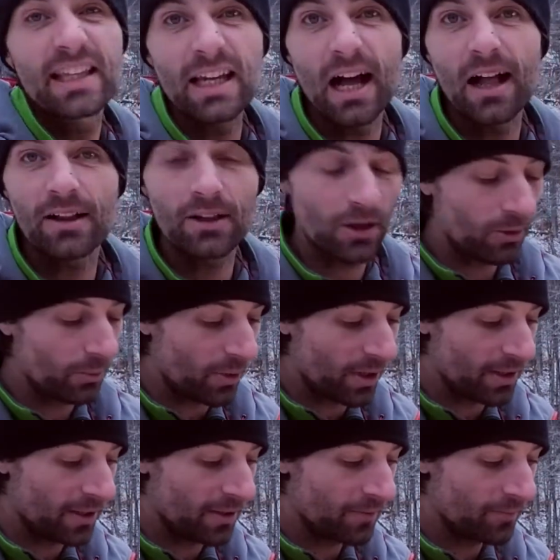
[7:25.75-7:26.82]
the alcohol
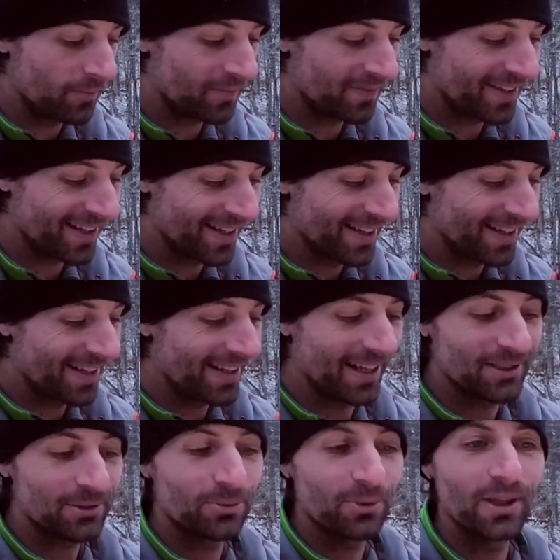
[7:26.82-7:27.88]
one.
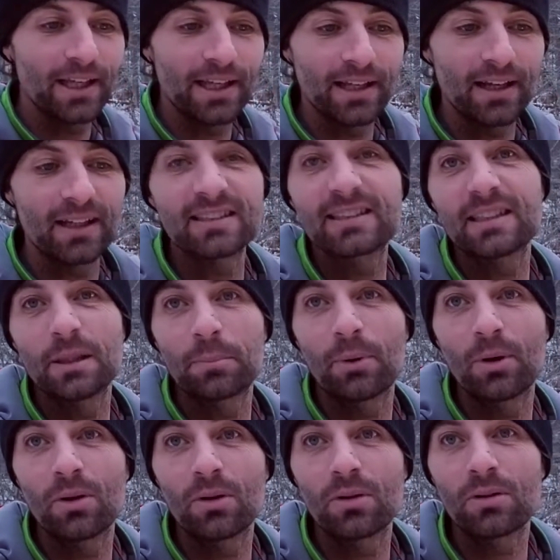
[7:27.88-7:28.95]
That's really
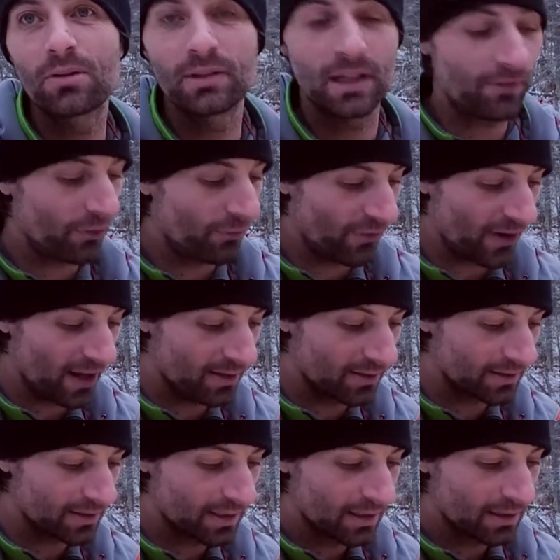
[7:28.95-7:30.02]
simple, never
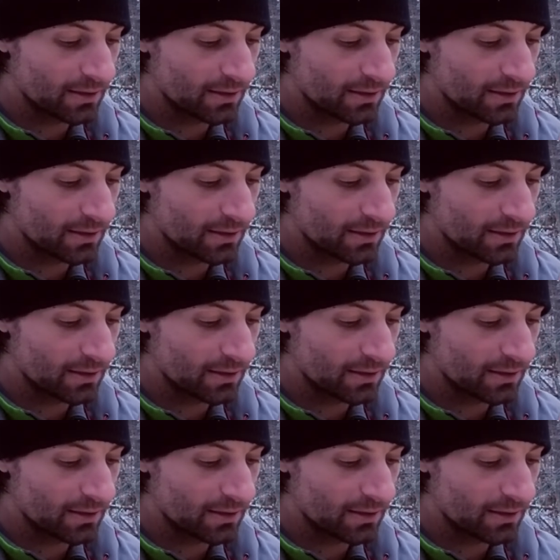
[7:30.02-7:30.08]
fails.